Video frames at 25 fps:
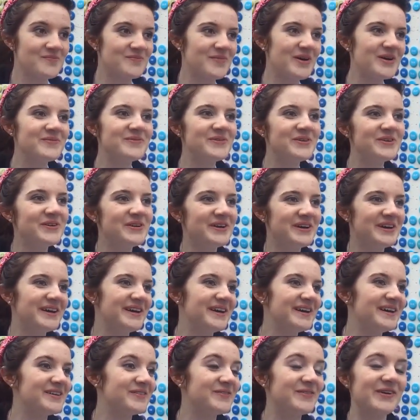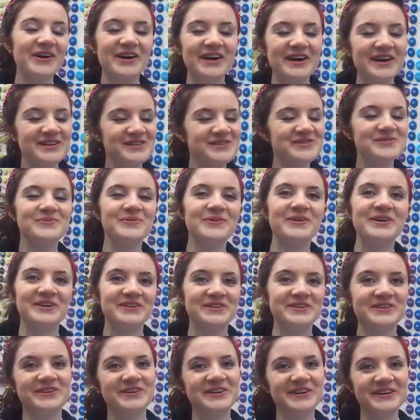My mood is very
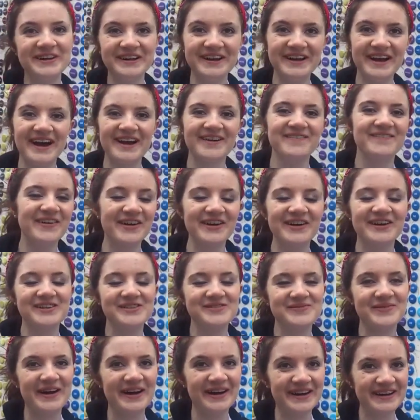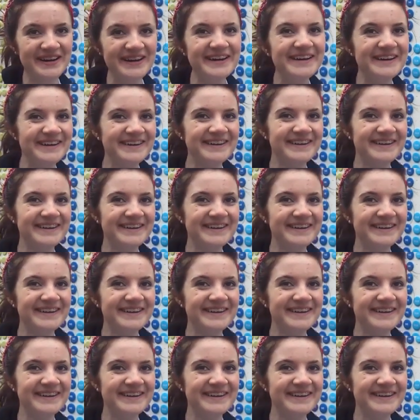inspirational. I'm very inspired.